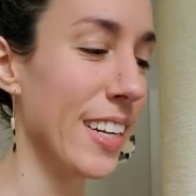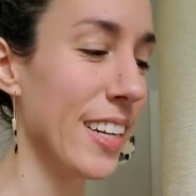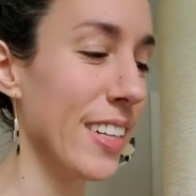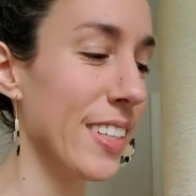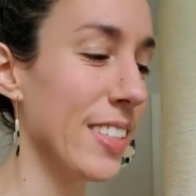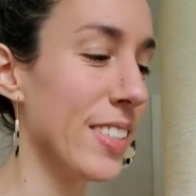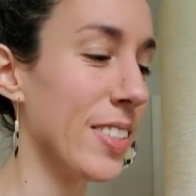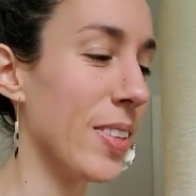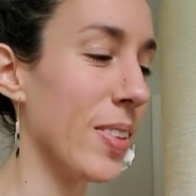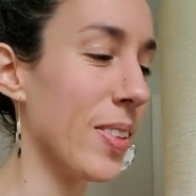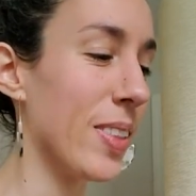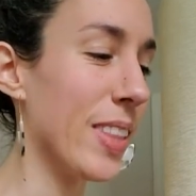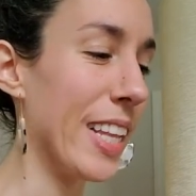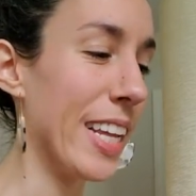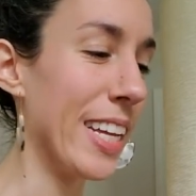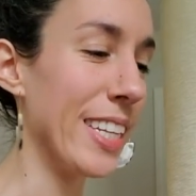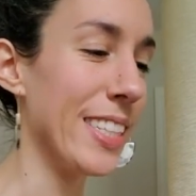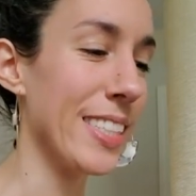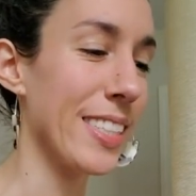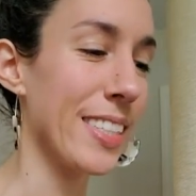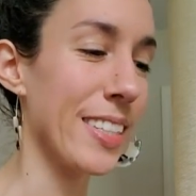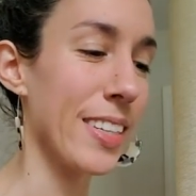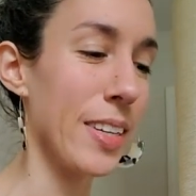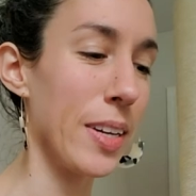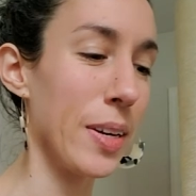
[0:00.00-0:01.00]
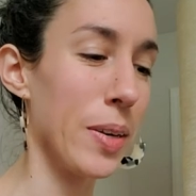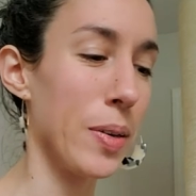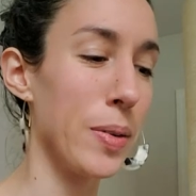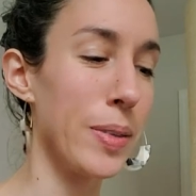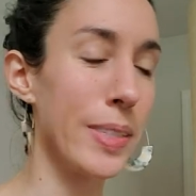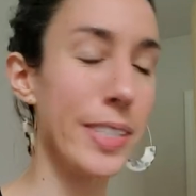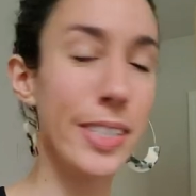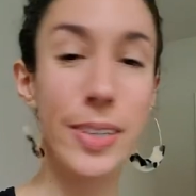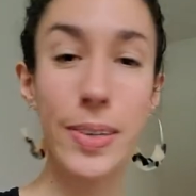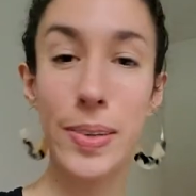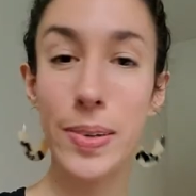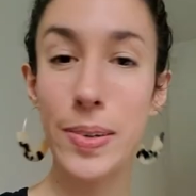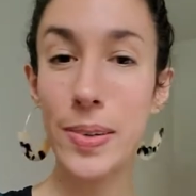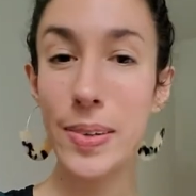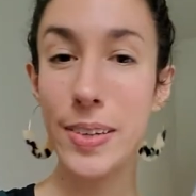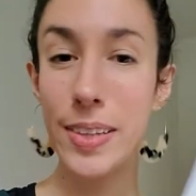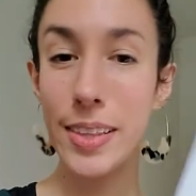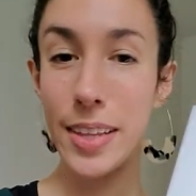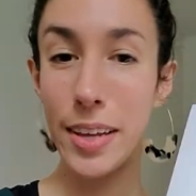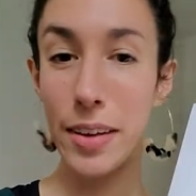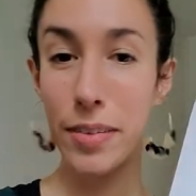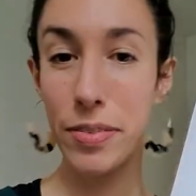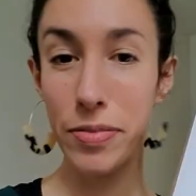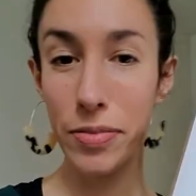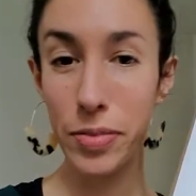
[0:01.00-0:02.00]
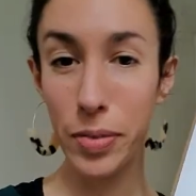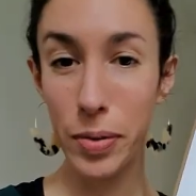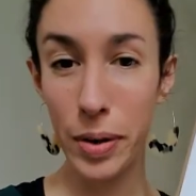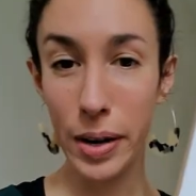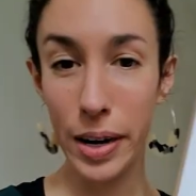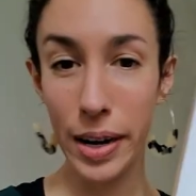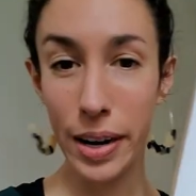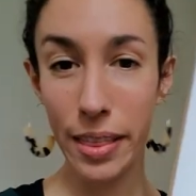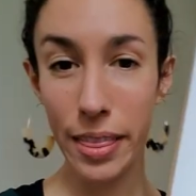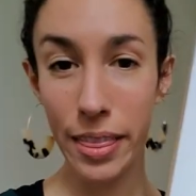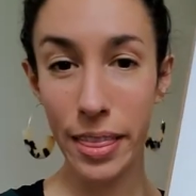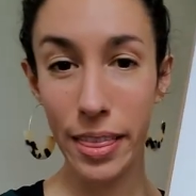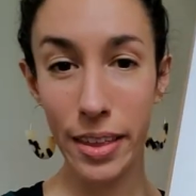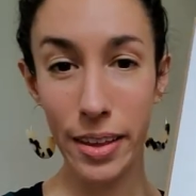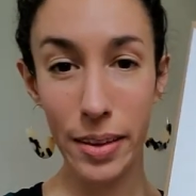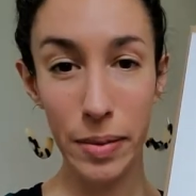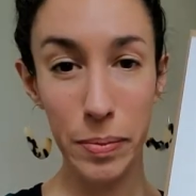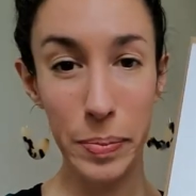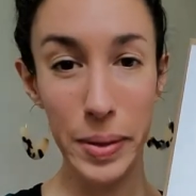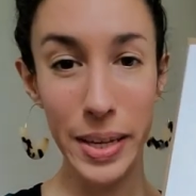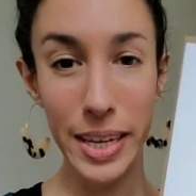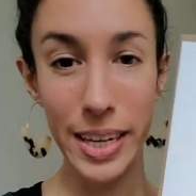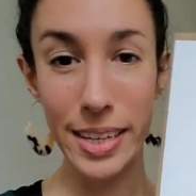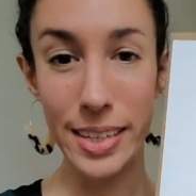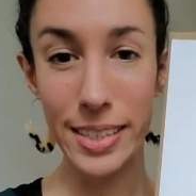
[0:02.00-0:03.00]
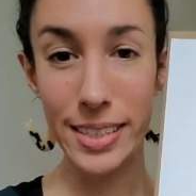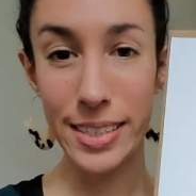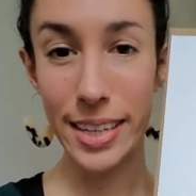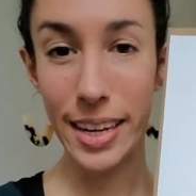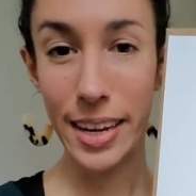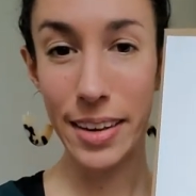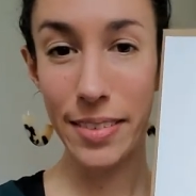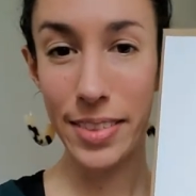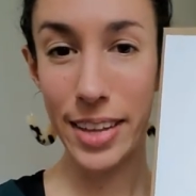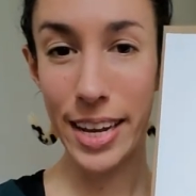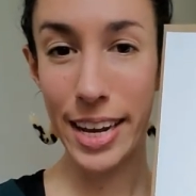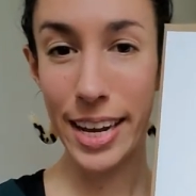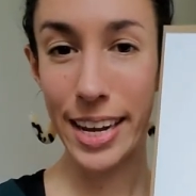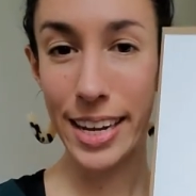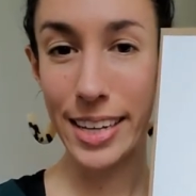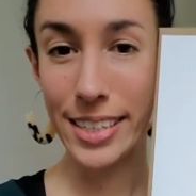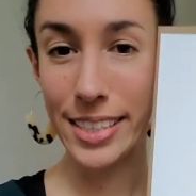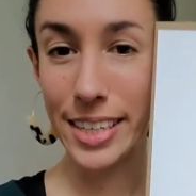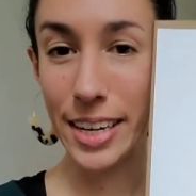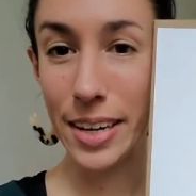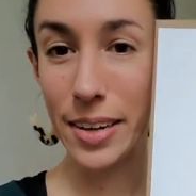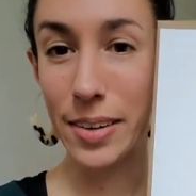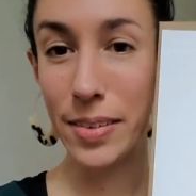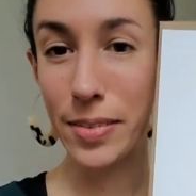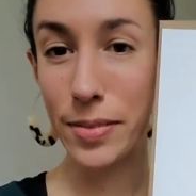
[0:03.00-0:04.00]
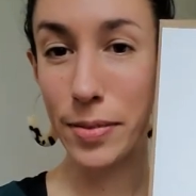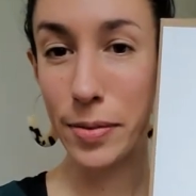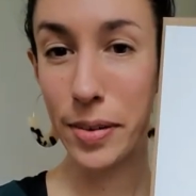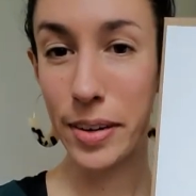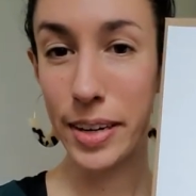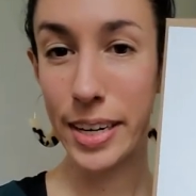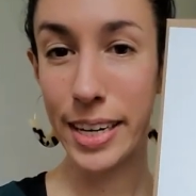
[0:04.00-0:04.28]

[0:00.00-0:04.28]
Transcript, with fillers: So let's go to the fourth piece of the handout for